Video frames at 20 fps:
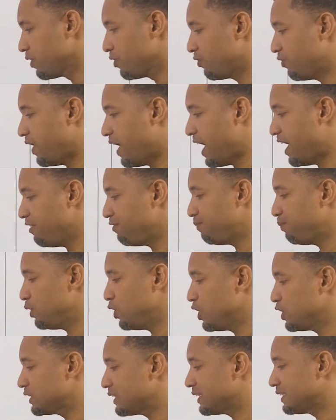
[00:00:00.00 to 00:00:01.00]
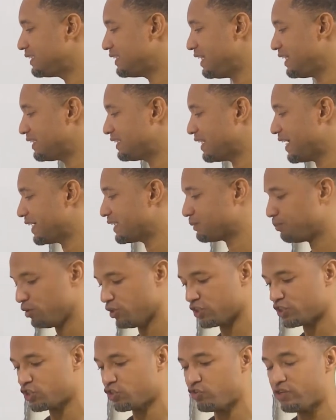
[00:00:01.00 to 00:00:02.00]
6x
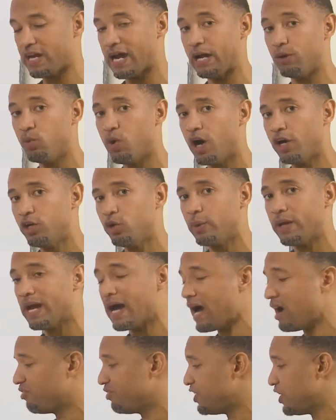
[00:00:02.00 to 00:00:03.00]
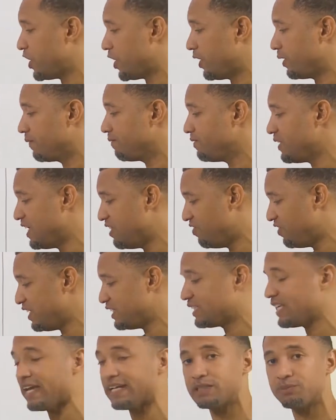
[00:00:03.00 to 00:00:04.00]
plus 3. And what do we have here in
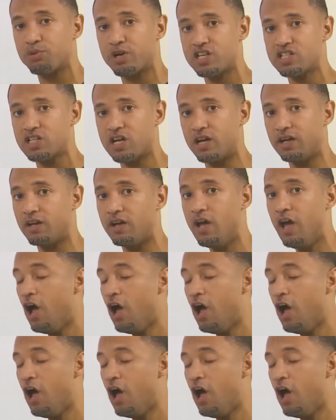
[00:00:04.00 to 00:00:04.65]
this expression?